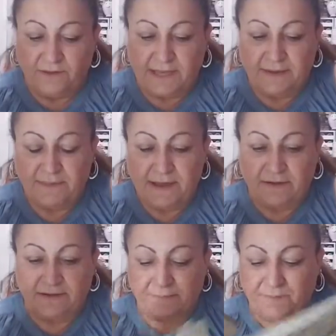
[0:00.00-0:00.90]
take my
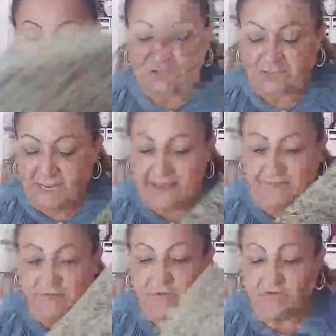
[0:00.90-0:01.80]
the pictures that I
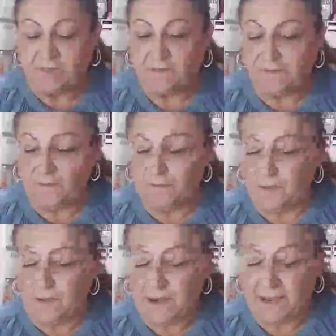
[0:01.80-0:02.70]
have loose from my
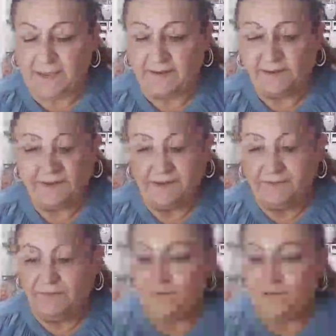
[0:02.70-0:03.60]
wedding and
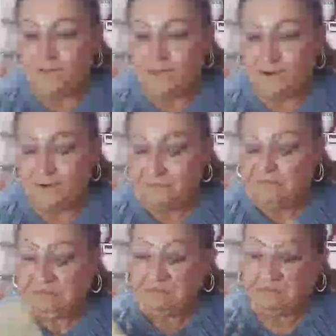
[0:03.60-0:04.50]
put it there.
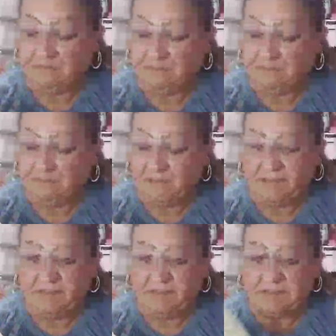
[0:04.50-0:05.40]

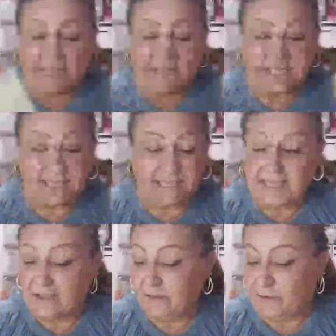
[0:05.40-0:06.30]
Nice
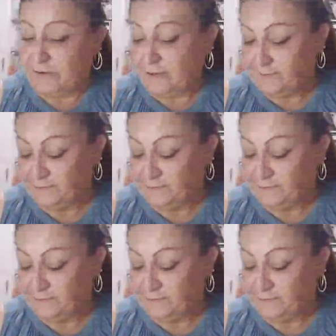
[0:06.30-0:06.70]
idea, Gloria.